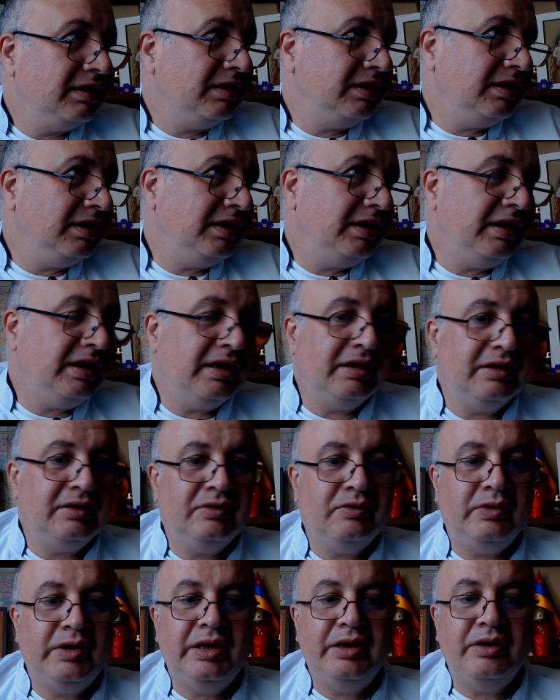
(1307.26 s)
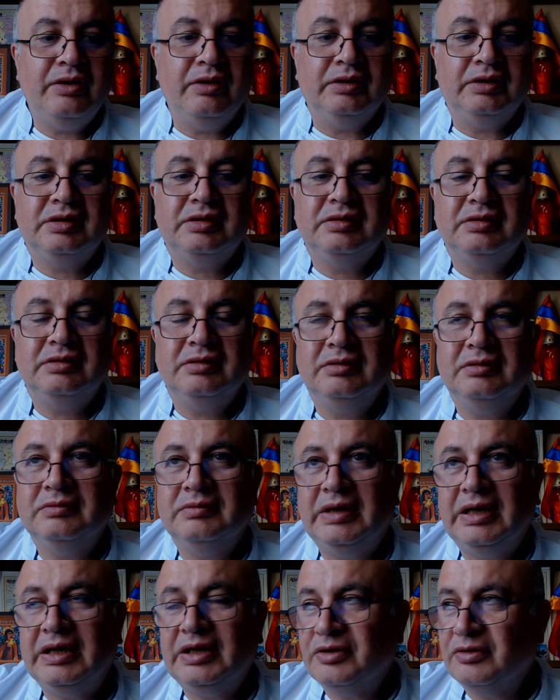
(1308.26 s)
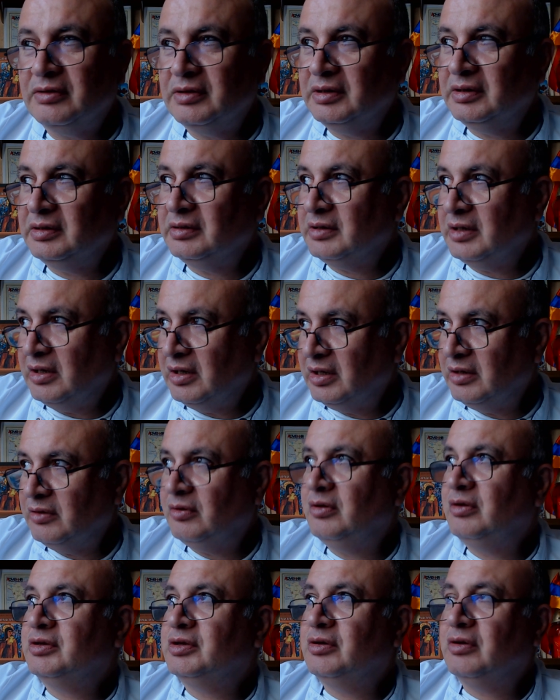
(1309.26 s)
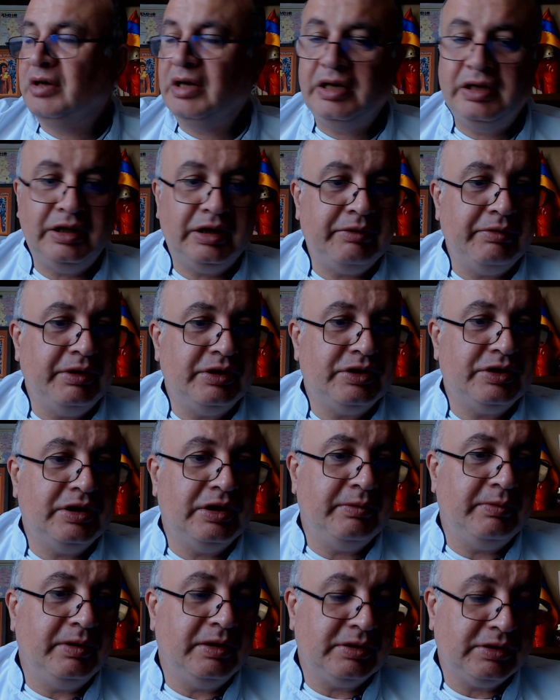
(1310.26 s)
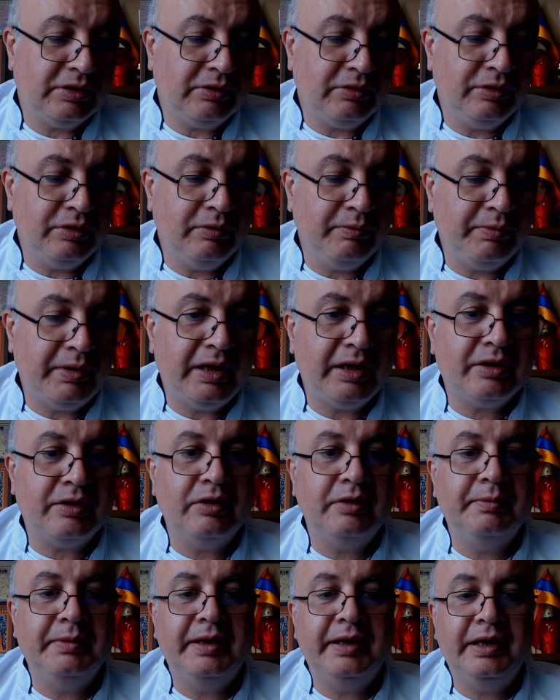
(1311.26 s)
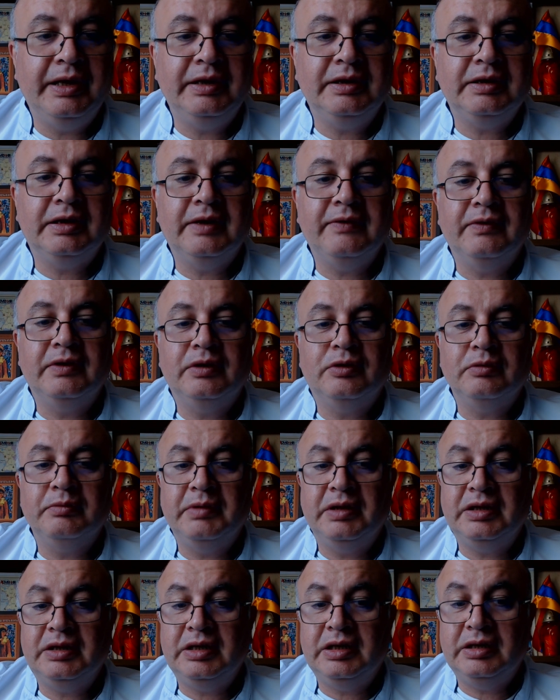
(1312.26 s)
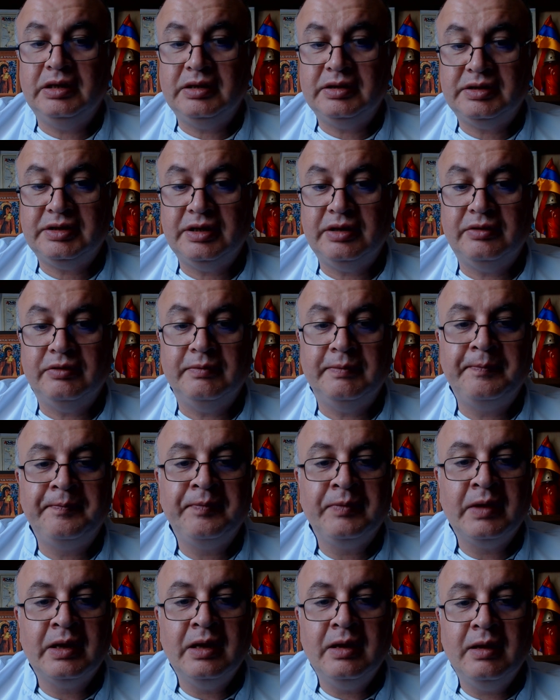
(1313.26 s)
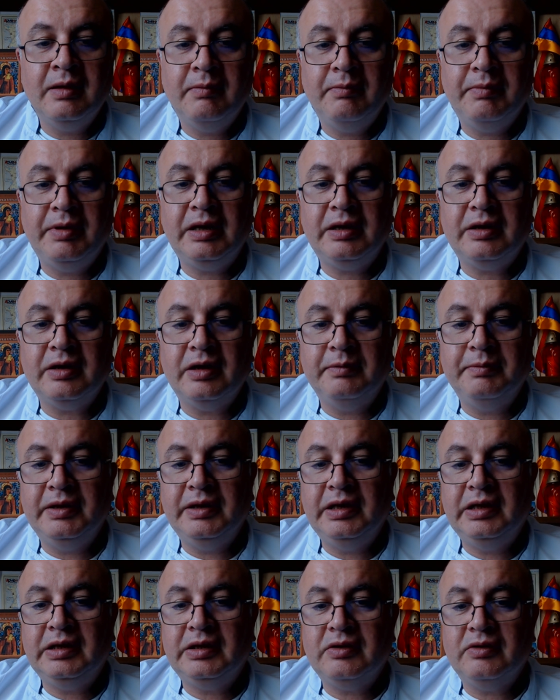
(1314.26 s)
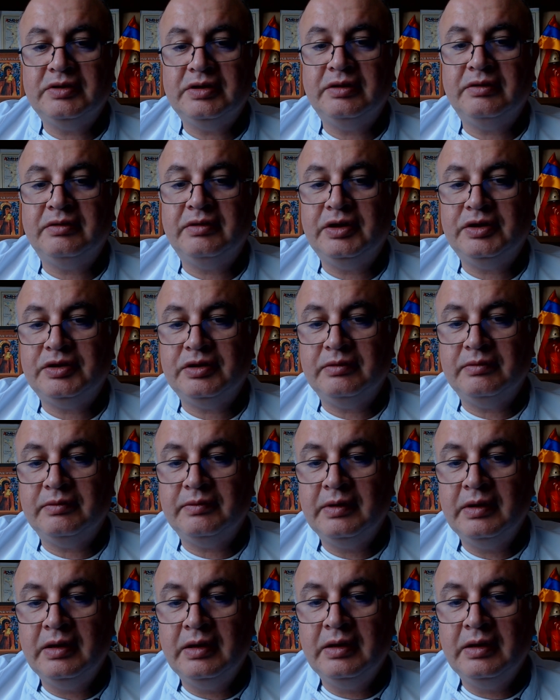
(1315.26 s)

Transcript: Yeah, why not? No, actually, uh, also highly questionable. Sodium bicarbonate given to maintain a serum bicarbonate concentration